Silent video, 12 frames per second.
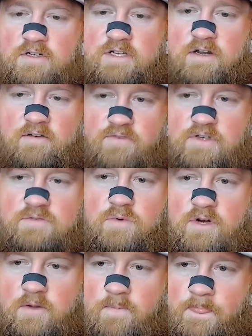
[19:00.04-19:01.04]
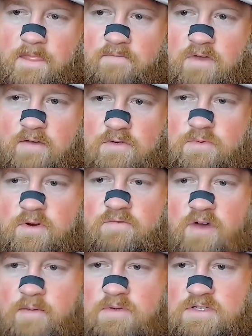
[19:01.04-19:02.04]
understand how fees work. If you have a
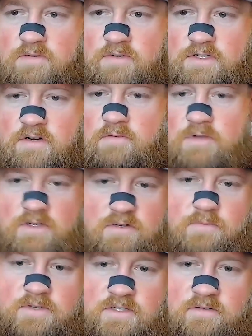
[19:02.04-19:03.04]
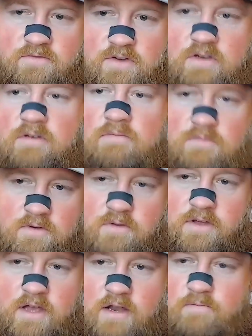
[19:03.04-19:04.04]
25% return with a 2% fee, you
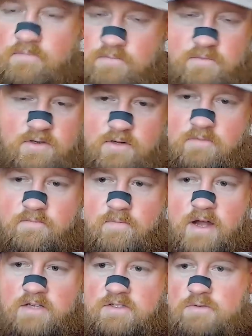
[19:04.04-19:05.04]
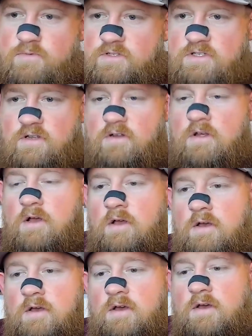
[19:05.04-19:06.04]
only had, you know, minus 2%.
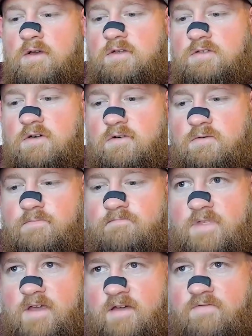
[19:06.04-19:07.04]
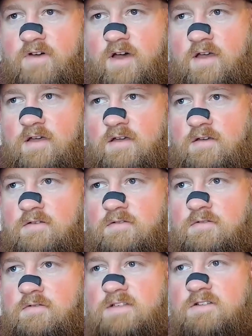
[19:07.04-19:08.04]
So the FIA,
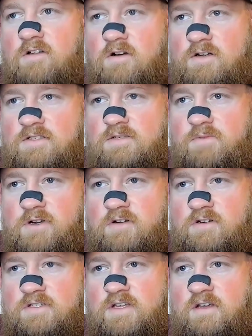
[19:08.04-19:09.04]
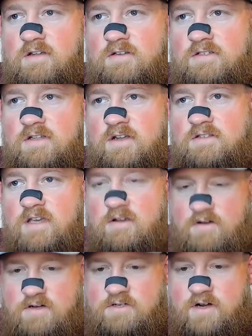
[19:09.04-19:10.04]
as long as someone understands that it's a
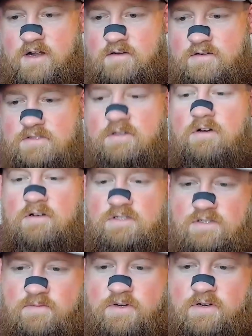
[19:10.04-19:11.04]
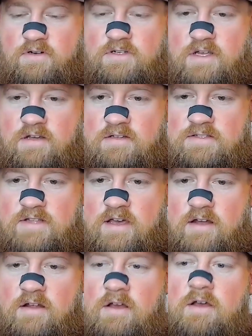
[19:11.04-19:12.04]
contract, as long as someone understands
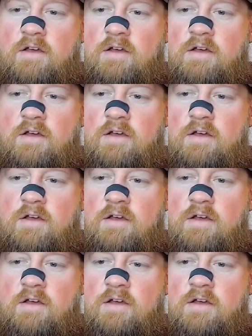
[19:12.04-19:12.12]
that